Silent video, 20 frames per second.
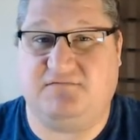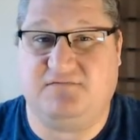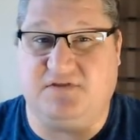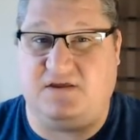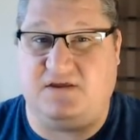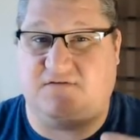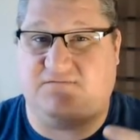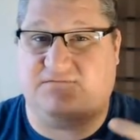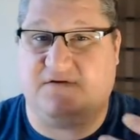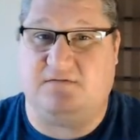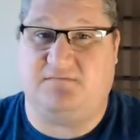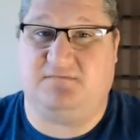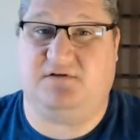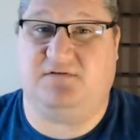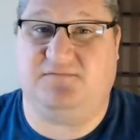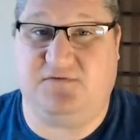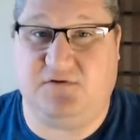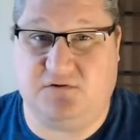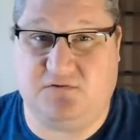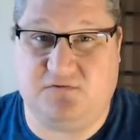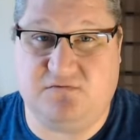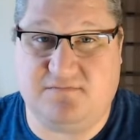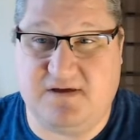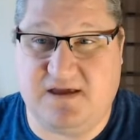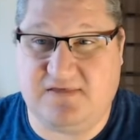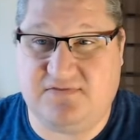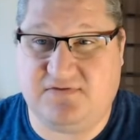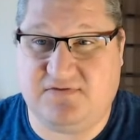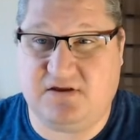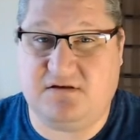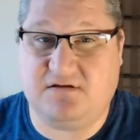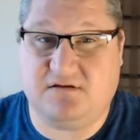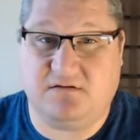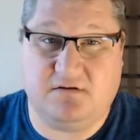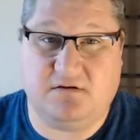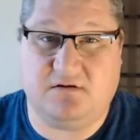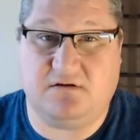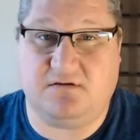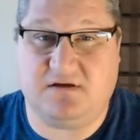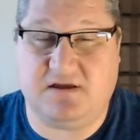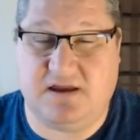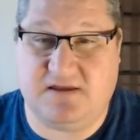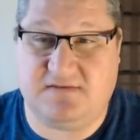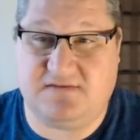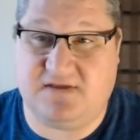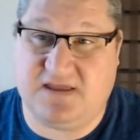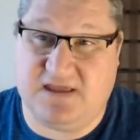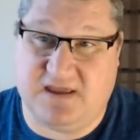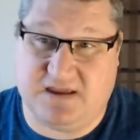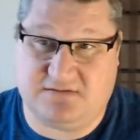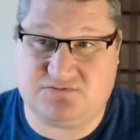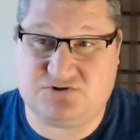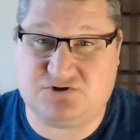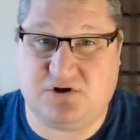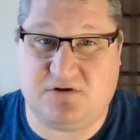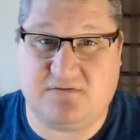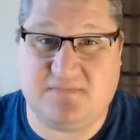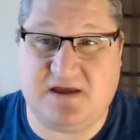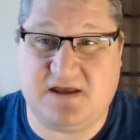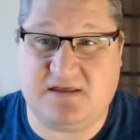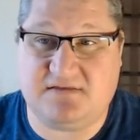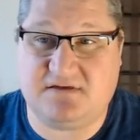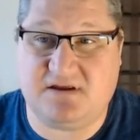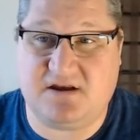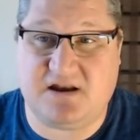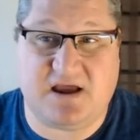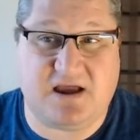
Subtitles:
the Family Feud method, okay, the game show method.